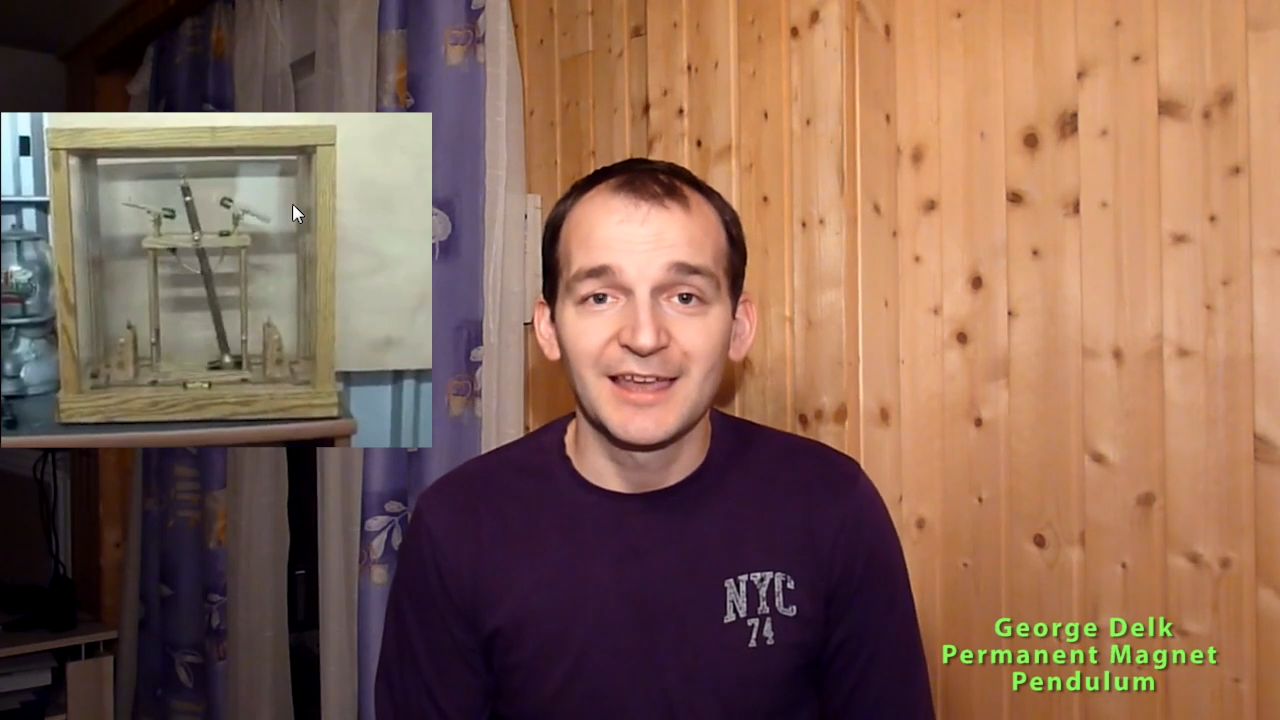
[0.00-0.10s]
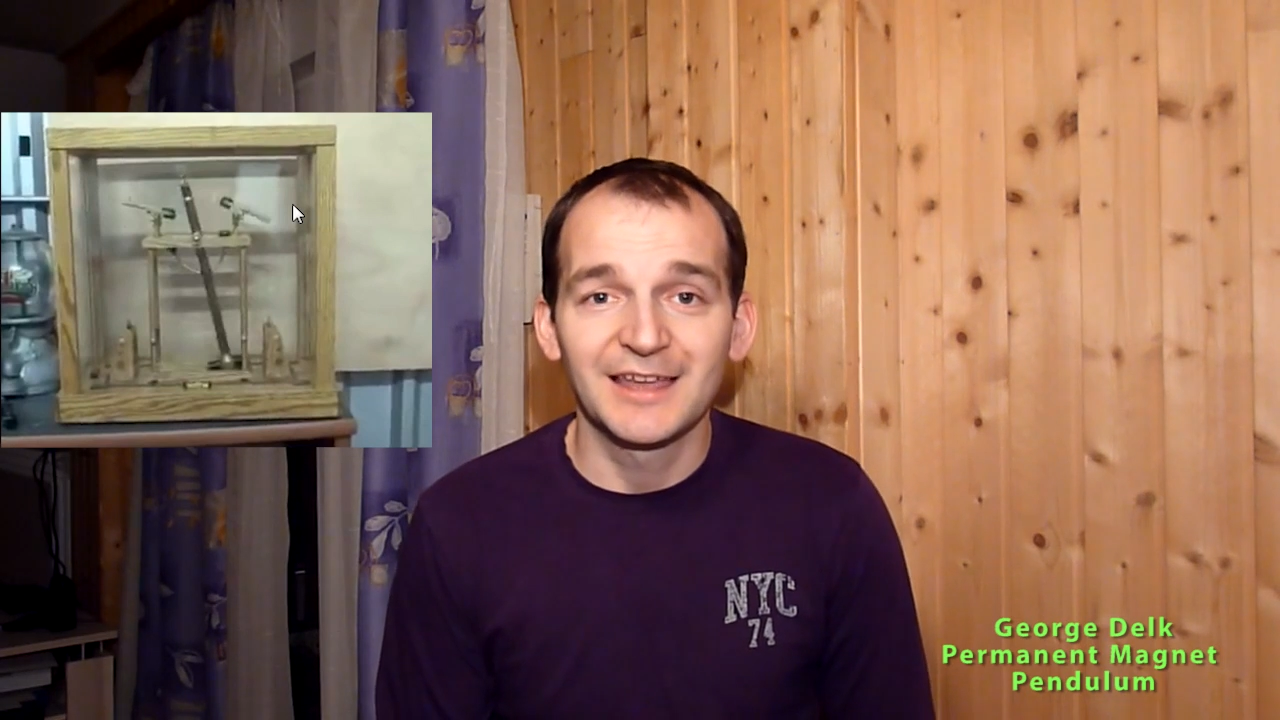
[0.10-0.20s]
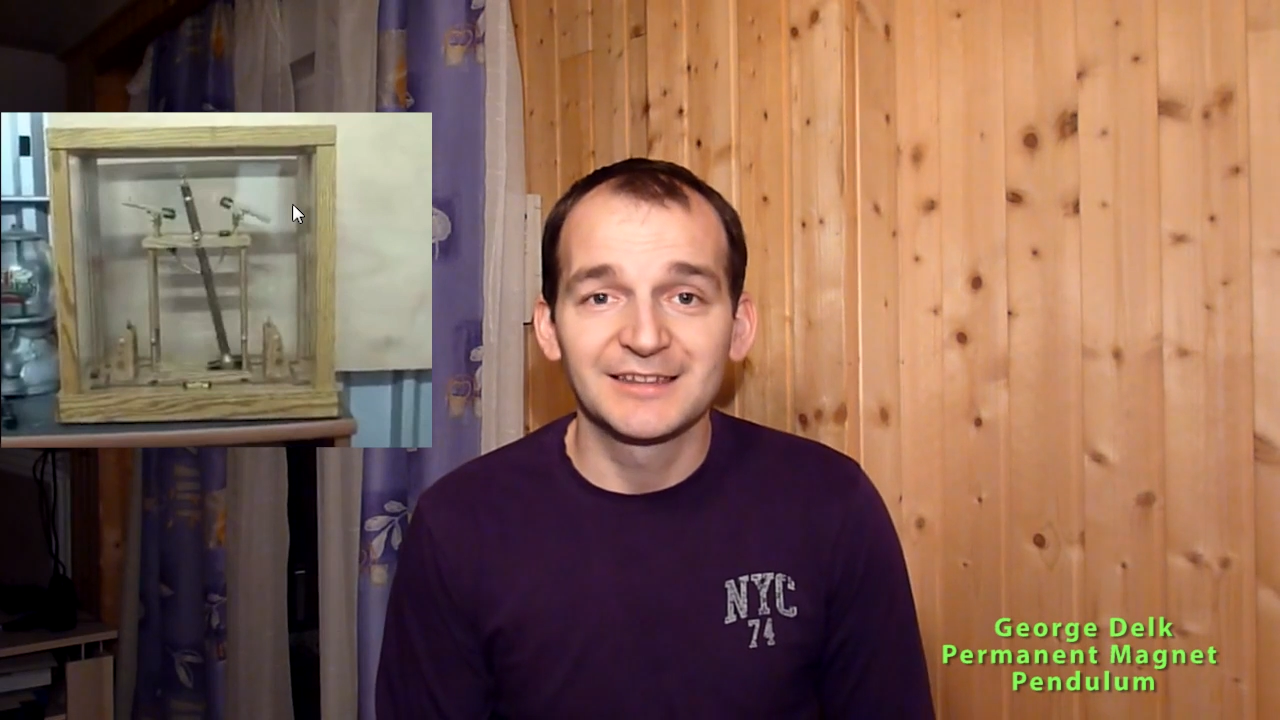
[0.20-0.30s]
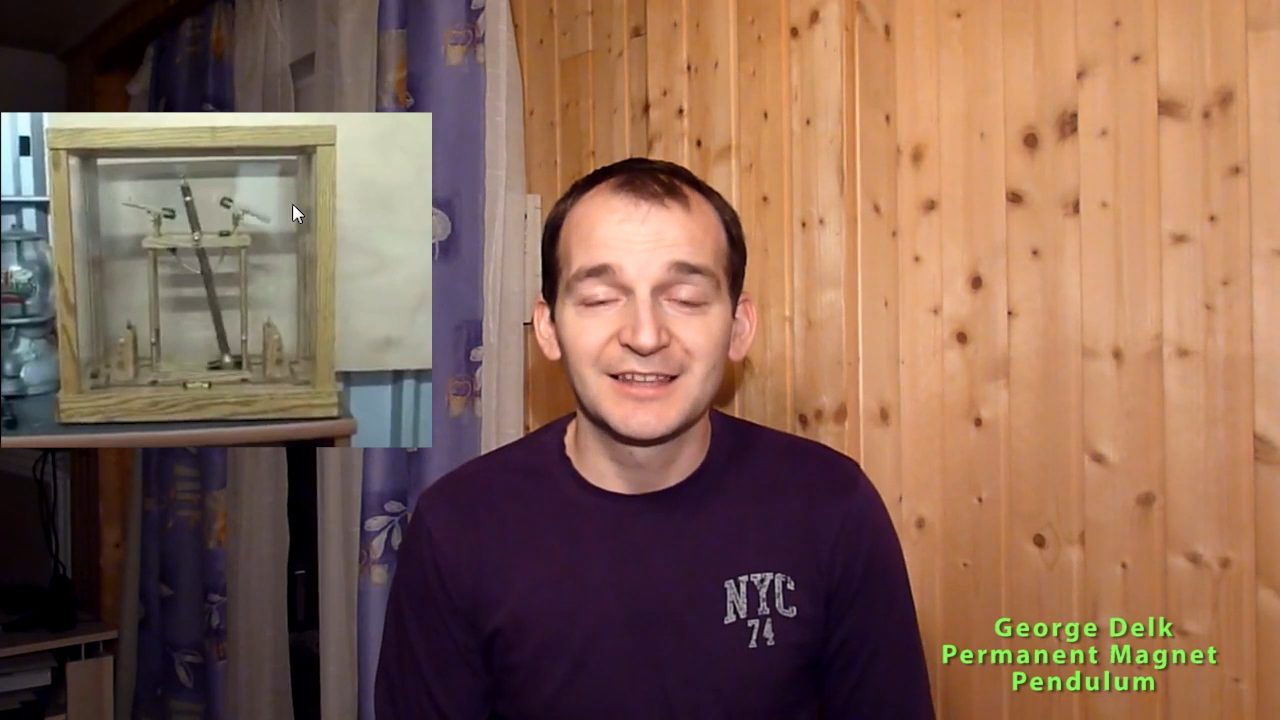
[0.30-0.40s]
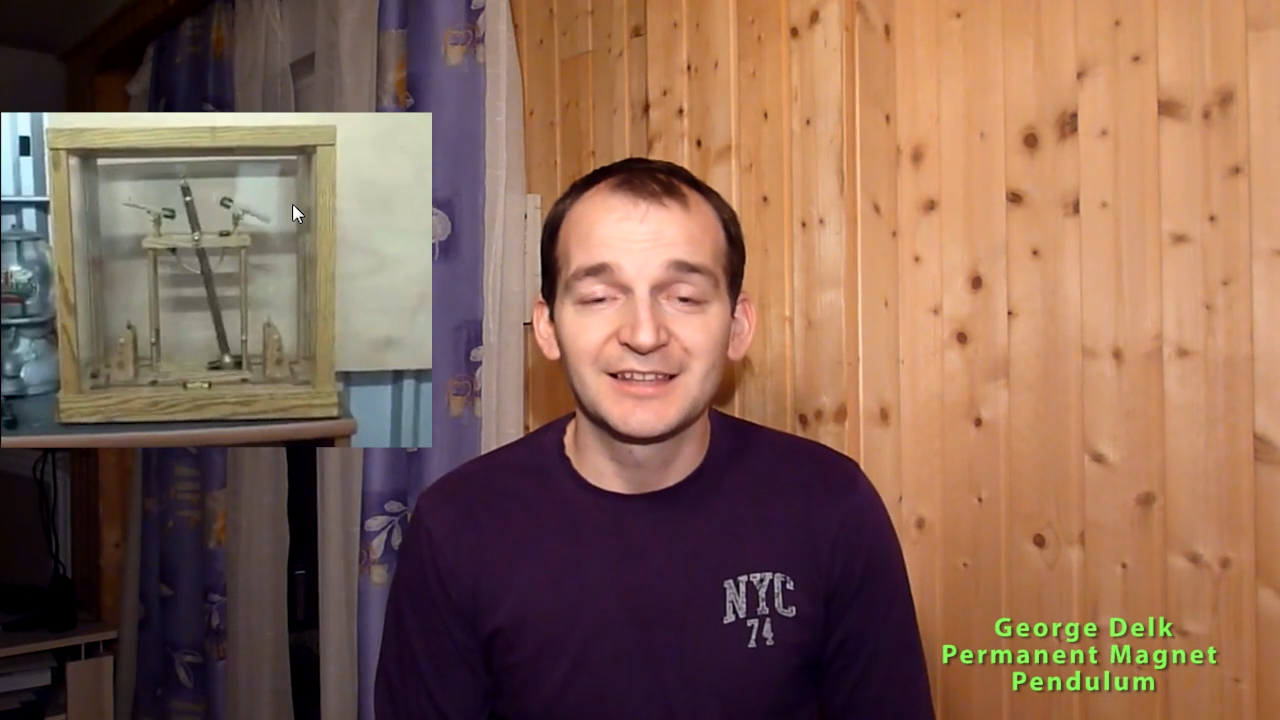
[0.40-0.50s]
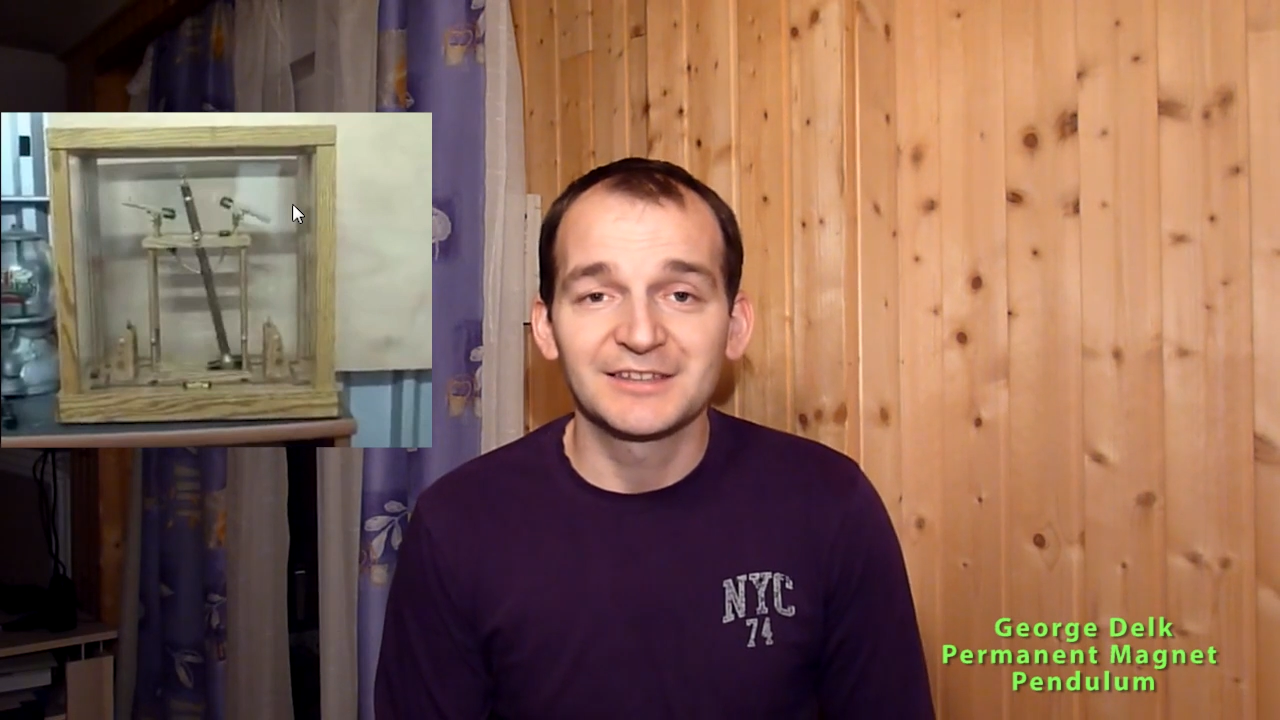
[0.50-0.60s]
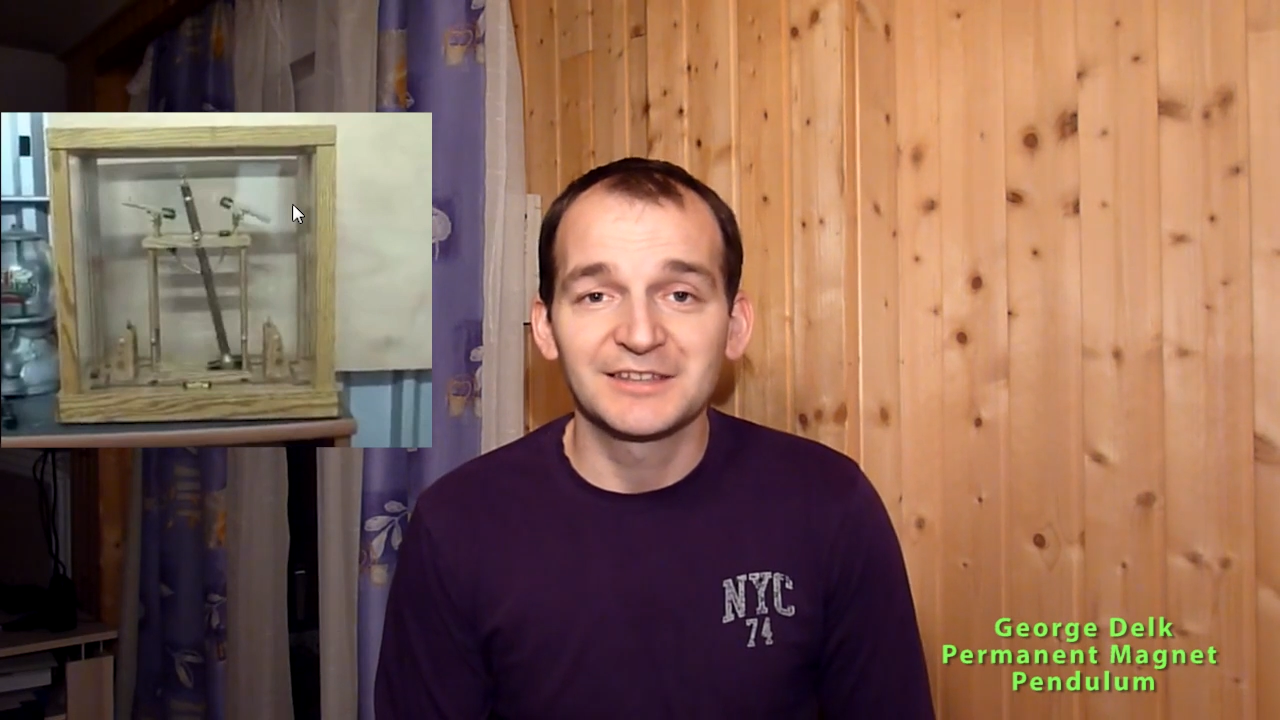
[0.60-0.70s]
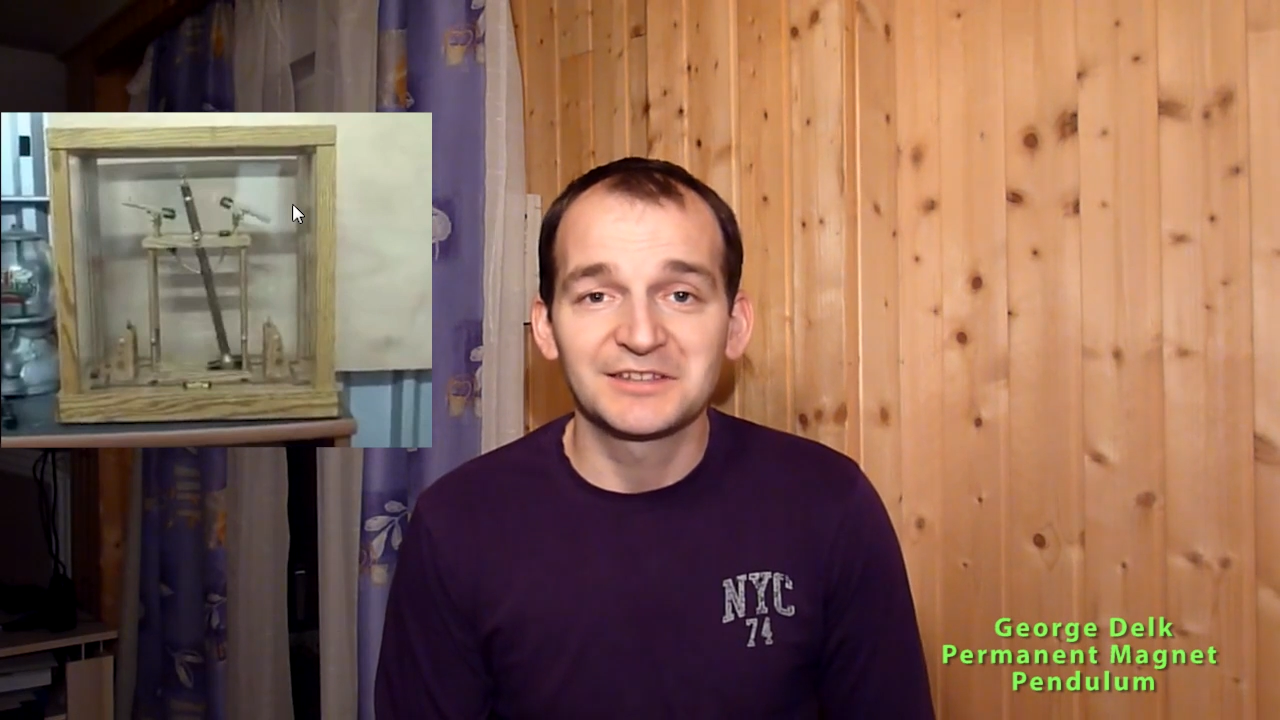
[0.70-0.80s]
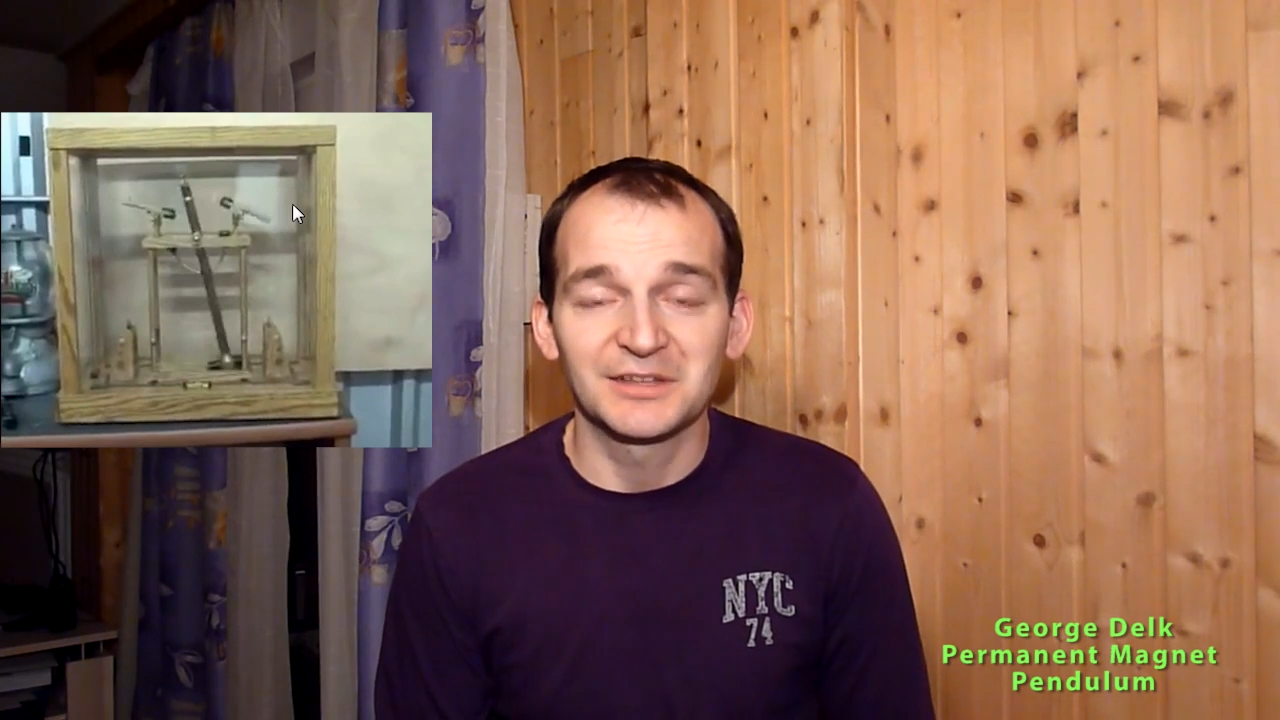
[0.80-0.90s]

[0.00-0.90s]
and that it